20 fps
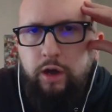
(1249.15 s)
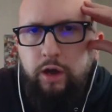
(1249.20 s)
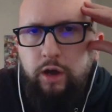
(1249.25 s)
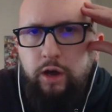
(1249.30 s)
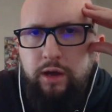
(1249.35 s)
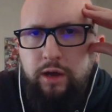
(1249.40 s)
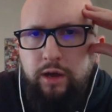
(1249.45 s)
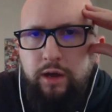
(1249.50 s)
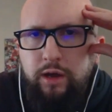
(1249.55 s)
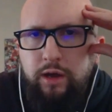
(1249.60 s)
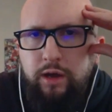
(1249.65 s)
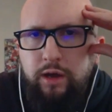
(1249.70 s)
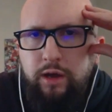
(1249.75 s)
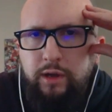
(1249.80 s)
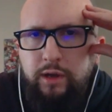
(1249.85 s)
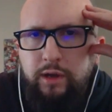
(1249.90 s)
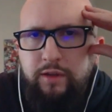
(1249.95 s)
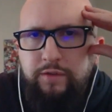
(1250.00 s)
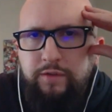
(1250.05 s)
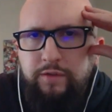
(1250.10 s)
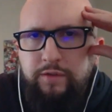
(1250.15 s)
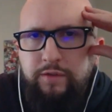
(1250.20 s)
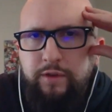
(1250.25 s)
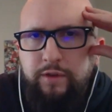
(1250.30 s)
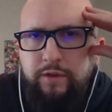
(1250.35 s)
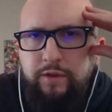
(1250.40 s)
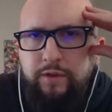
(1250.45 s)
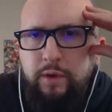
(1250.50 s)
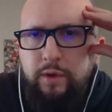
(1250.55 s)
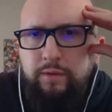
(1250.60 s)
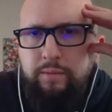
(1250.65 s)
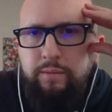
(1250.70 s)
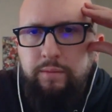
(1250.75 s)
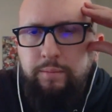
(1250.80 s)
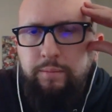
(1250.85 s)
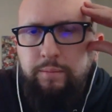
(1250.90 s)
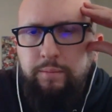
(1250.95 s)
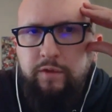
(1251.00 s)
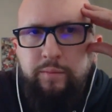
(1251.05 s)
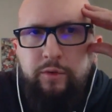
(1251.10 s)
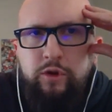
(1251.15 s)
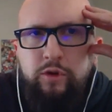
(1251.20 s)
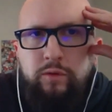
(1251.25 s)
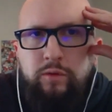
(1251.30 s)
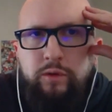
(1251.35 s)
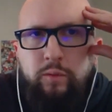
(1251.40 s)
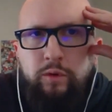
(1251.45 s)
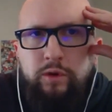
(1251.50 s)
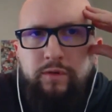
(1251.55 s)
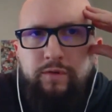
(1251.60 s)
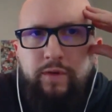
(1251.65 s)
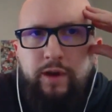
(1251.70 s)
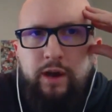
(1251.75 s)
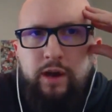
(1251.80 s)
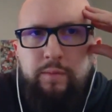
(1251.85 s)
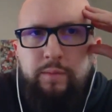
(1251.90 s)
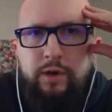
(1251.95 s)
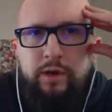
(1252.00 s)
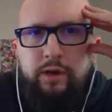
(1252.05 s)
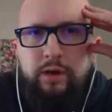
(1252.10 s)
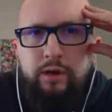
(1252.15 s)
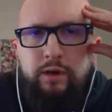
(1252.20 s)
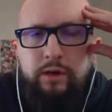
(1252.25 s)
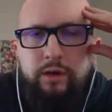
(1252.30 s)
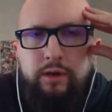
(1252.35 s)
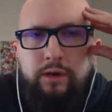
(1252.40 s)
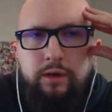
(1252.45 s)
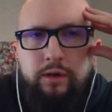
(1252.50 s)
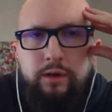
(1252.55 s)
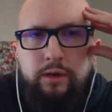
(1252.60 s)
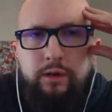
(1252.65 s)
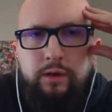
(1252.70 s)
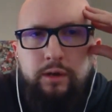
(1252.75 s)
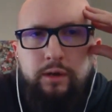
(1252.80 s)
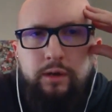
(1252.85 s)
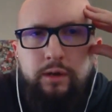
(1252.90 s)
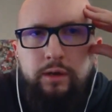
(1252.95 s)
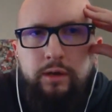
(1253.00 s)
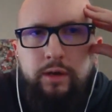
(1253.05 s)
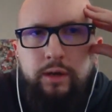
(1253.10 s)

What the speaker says: On my desktop or my Surface Pro. It worked fine on